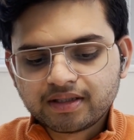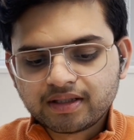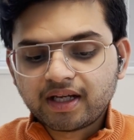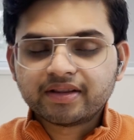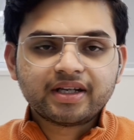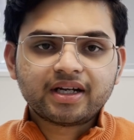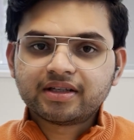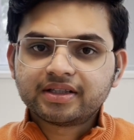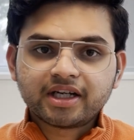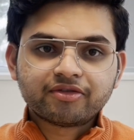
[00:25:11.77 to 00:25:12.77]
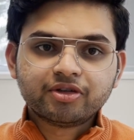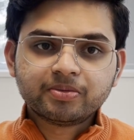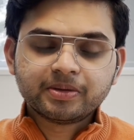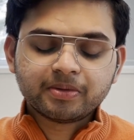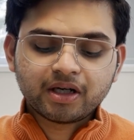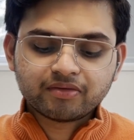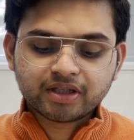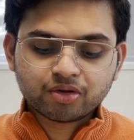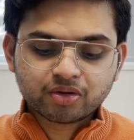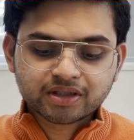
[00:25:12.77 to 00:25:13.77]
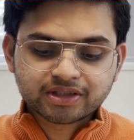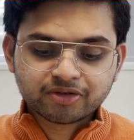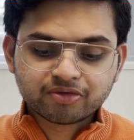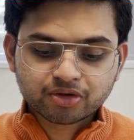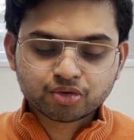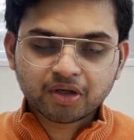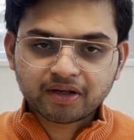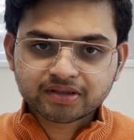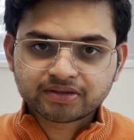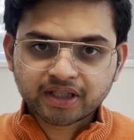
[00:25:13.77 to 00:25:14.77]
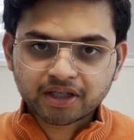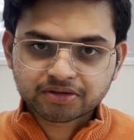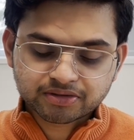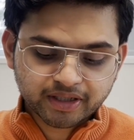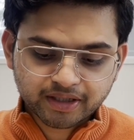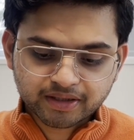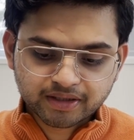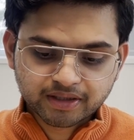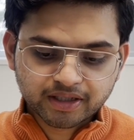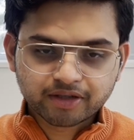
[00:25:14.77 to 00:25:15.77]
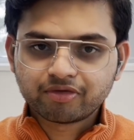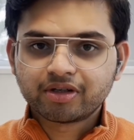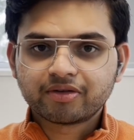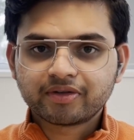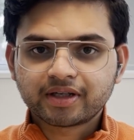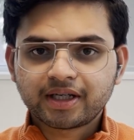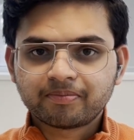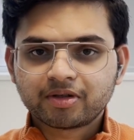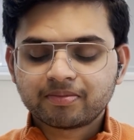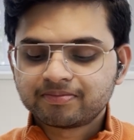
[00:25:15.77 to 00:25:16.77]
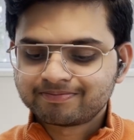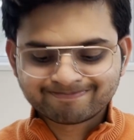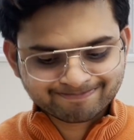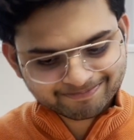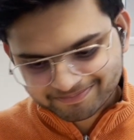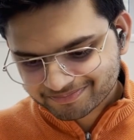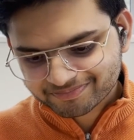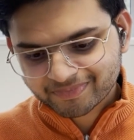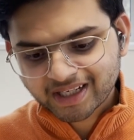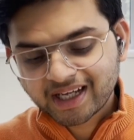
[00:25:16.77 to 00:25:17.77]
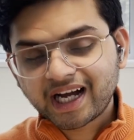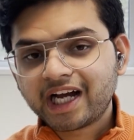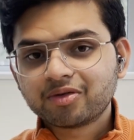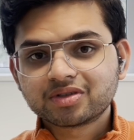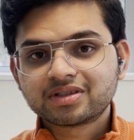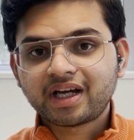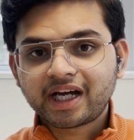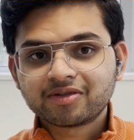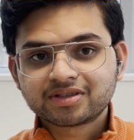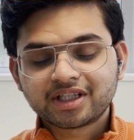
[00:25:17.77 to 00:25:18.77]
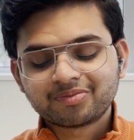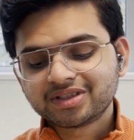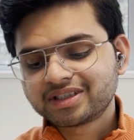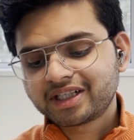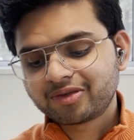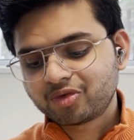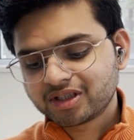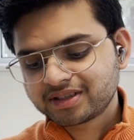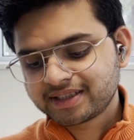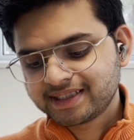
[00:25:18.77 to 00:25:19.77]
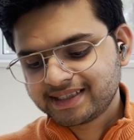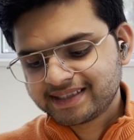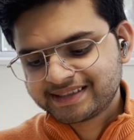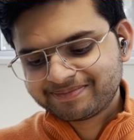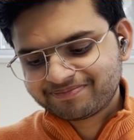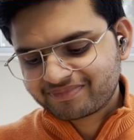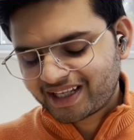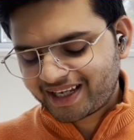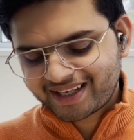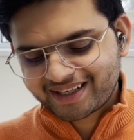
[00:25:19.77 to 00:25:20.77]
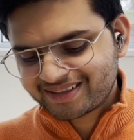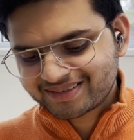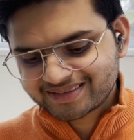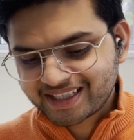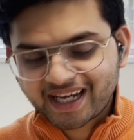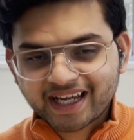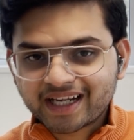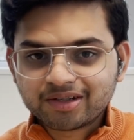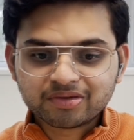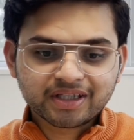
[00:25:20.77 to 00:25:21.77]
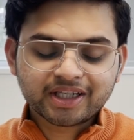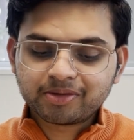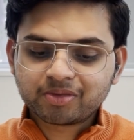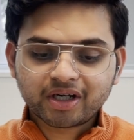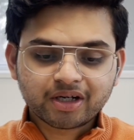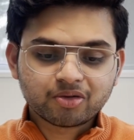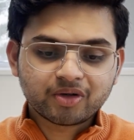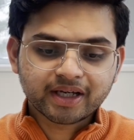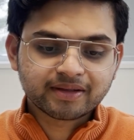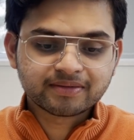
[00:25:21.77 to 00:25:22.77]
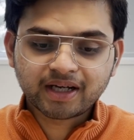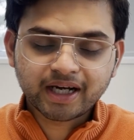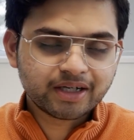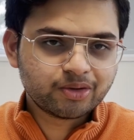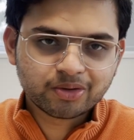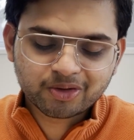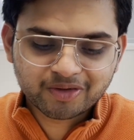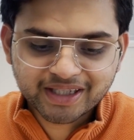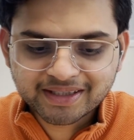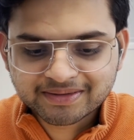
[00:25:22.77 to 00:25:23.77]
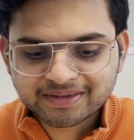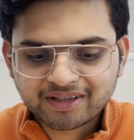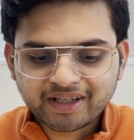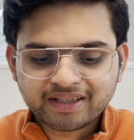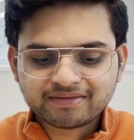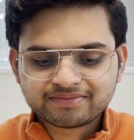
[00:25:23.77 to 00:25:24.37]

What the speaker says: And there are few people out there who can sit for 2 hours, 3 hours straight in front of a laptop. I was that person at once, and yeah, I can't do that anymore. I don't know why. I don't know why. All right.